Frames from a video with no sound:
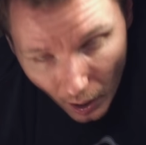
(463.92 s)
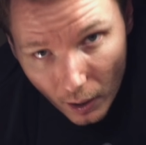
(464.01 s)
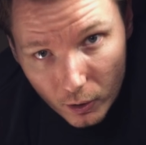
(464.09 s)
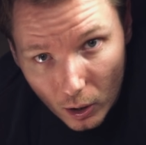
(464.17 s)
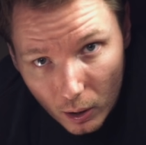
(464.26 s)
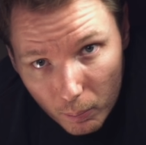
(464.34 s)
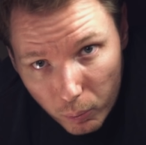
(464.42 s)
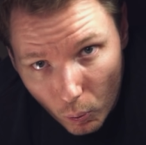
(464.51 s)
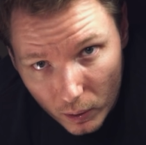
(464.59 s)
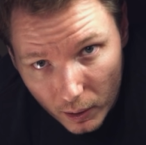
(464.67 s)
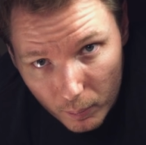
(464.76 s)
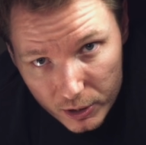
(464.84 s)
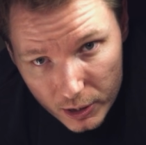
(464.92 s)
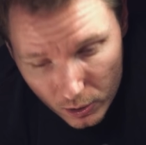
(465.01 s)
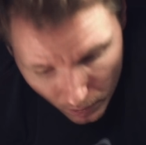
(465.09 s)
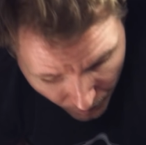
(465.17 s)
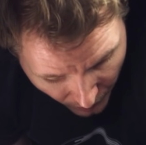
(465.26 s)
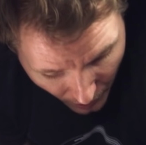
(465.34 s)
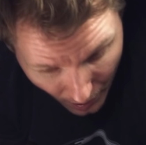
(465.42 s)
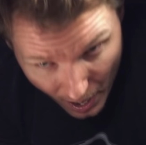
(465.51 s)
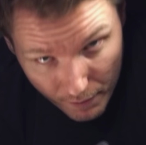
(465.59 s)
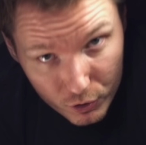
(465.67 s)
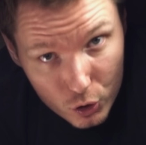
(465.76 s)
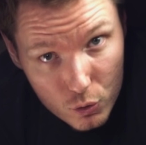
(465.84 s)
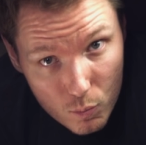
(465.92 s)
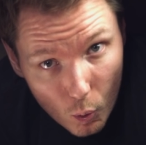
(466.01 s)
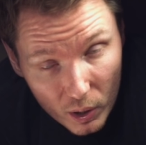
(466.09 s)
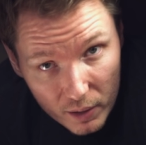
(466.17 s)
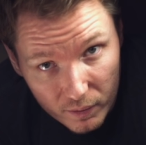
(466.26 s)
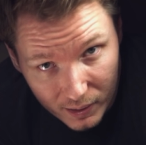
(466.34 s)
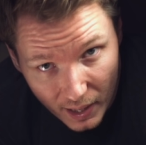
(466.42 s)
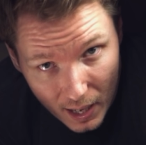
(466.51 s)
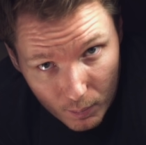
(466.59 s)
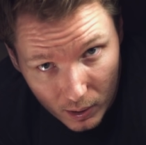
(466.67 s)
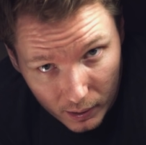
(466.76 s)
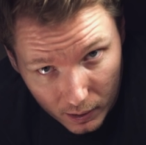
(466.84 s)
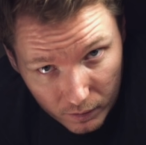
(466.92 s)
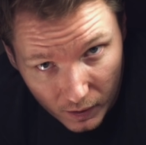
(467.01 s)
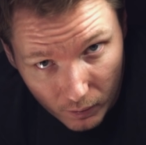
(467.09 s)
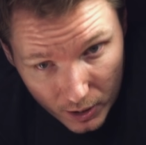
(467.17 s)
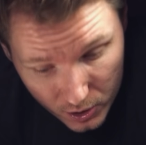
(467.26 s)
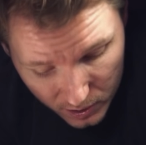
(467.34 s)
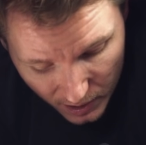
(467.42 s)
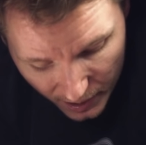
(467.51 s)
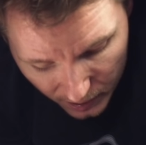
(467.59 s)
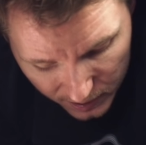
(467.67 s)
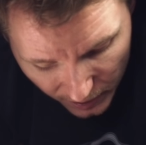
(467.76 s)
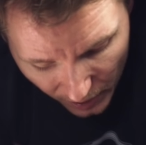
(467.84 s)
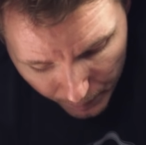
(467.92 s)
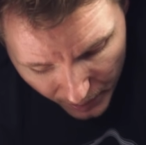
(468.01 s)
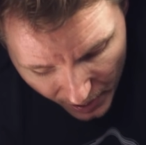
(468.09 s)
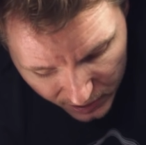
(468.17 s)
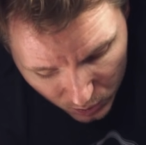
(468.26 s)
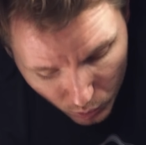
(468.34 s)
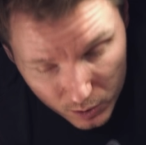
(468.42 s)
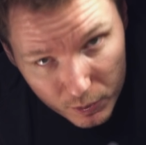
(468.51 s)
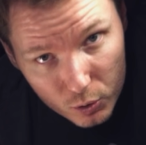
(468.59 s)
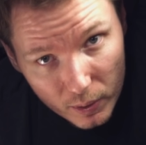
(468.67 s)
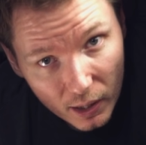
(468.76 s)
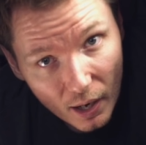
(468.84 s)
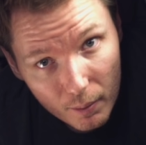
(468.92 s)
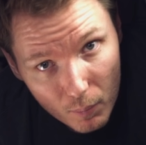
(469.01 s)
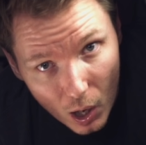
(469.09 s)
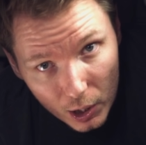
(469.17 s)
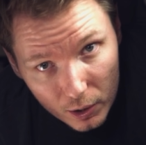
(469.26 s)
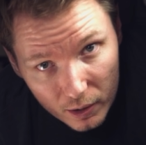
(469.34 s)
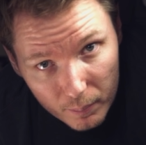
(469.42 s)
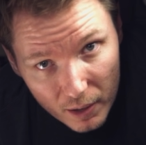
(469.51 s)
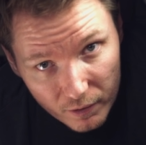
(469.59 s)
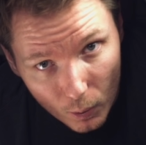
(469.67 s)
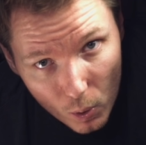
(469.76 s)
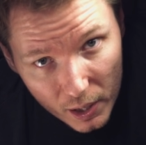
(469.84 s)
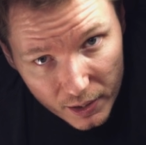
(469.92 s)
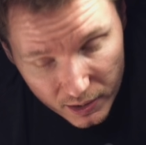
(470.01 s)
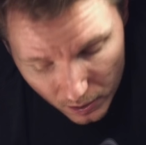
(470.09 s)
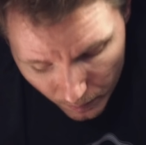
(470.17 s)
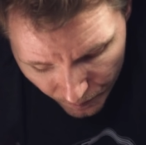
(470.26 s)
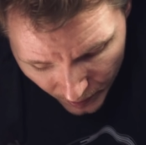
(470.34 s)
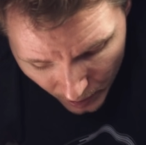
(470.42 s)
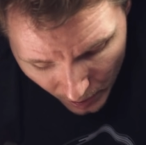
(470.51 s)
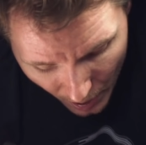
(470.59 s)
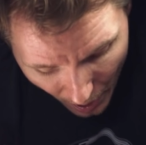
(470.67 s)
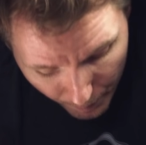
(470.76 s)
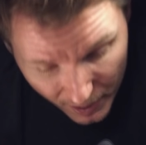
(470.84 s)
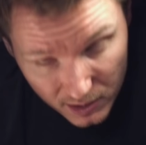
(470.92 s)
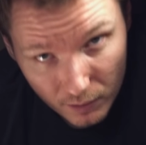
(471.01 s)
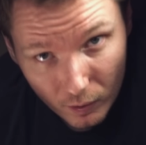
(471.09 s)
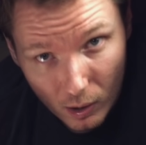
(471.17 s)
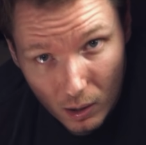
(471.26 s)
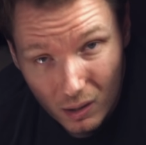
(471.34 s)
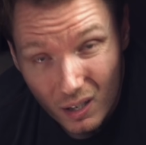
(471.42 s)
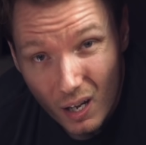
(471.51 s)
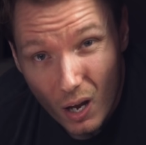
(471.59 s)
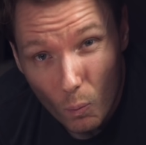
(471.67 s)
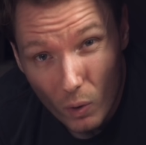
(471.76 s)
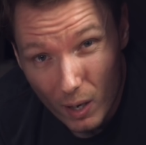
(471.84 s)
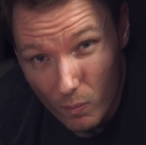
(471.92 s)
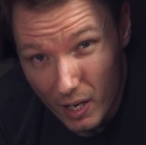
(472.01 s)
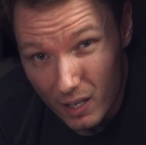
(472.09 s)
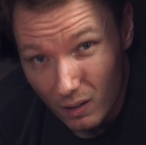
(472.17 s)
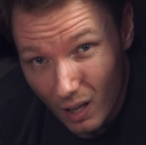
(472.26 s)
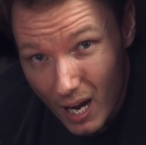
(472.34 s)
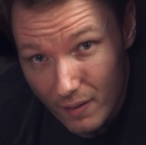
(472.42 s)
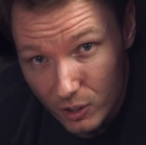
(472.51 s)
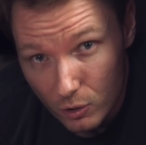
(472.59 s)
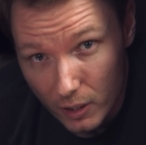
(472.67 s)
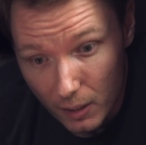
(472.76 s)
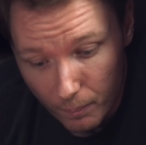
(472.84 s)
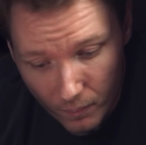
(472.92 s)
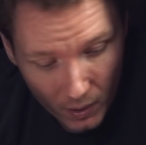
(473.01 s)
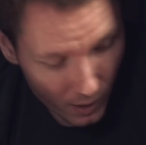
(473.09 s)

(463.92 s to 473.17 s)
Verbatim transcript: under port number two. And I have two more different camera configurations that I could set up and switch between and monitor them if I wanted to. And best of all, when I'm ready to live stream,